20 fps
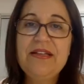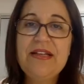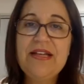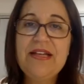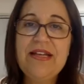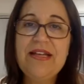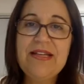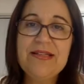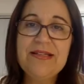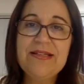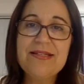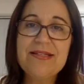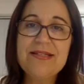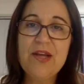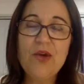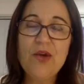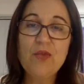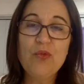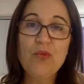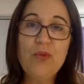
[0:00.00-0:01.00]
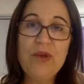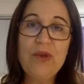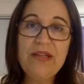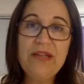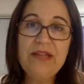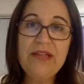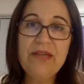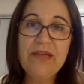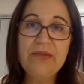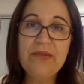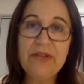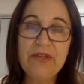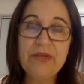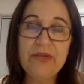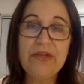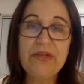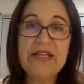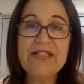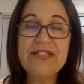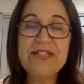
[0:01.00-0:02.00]
is really, really
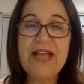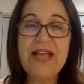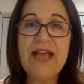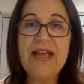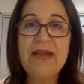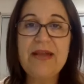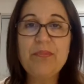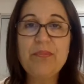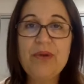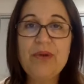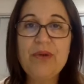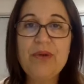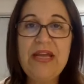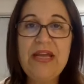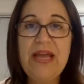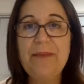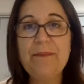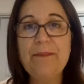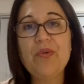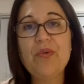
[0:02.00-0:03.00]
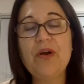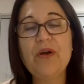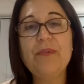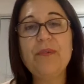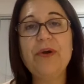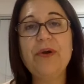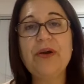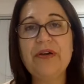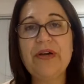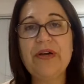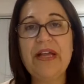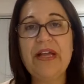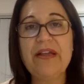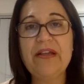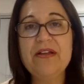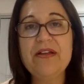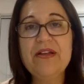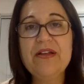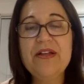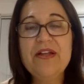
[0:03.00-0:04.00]
good. It's a pre and probiotic.
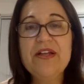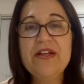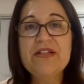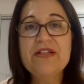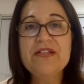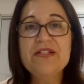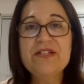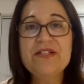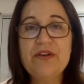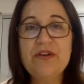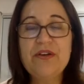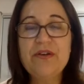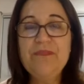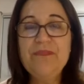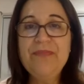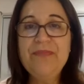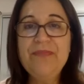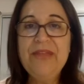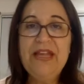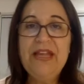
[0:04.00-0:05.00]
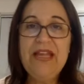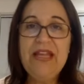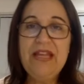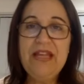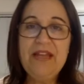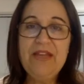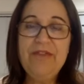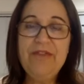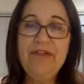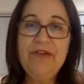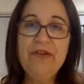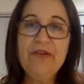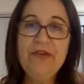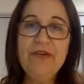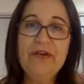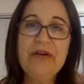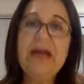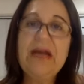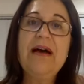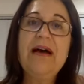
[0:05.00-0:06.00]
So if
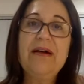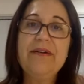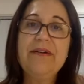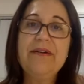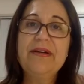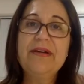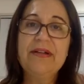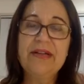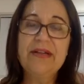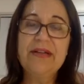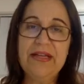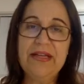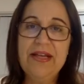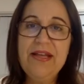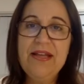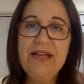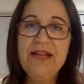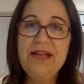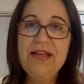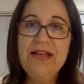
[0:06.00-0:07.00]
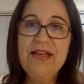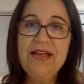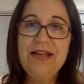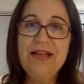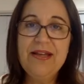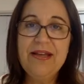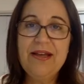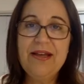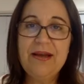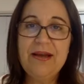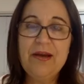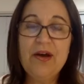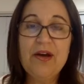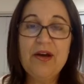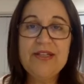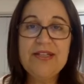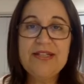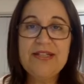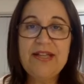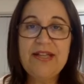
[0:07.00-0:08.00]
you're currently
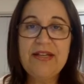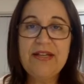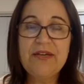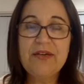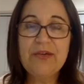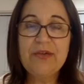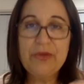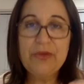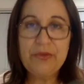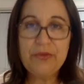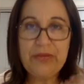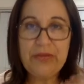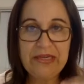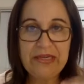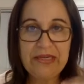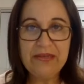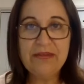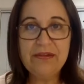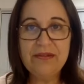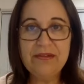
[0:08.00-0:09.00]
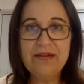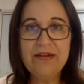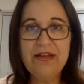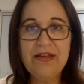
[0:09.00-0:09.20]
isolated or you're in